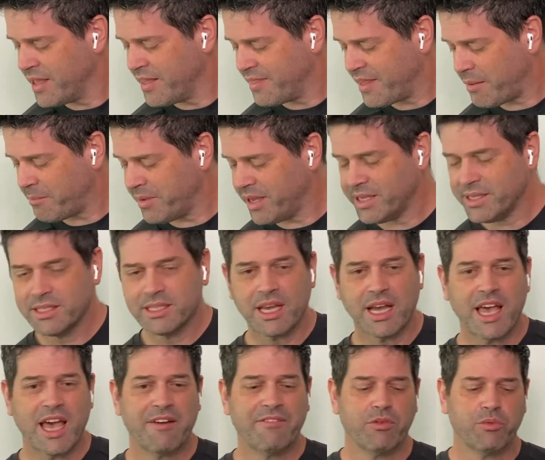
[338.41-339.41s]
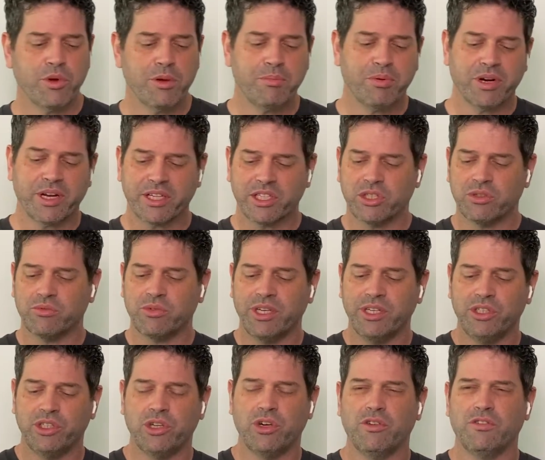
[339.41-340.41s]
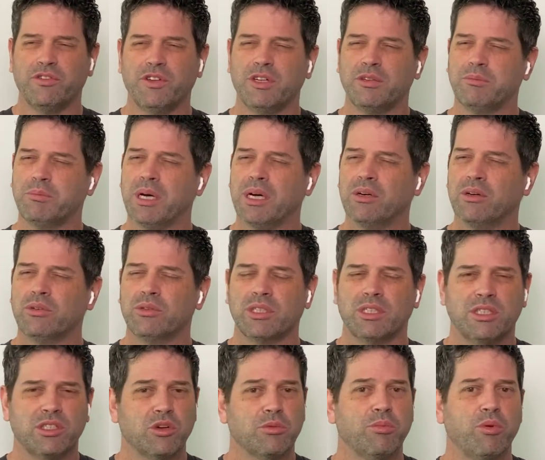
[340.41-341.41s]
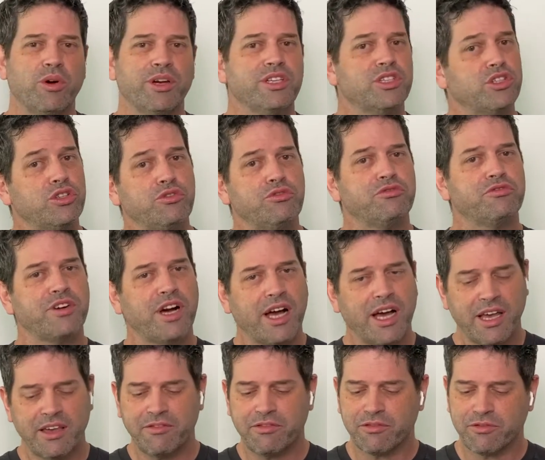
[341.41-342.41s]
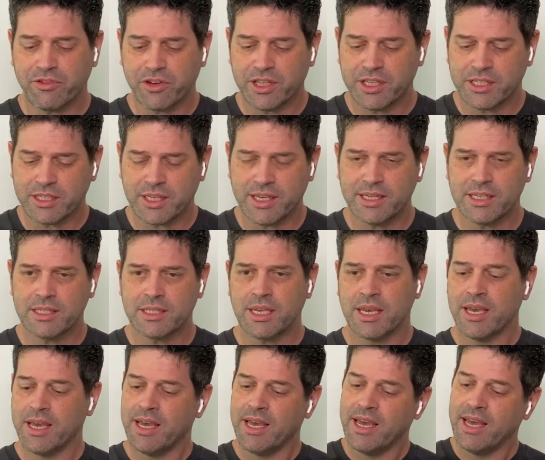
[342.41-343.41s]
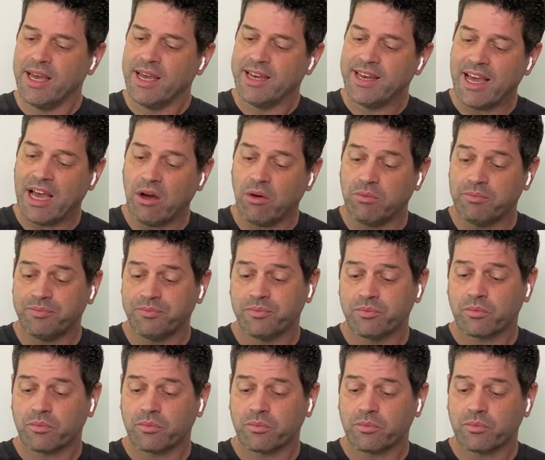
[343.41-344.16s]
That means I have a reproduction ratio of about 0.25 for this lens. Now,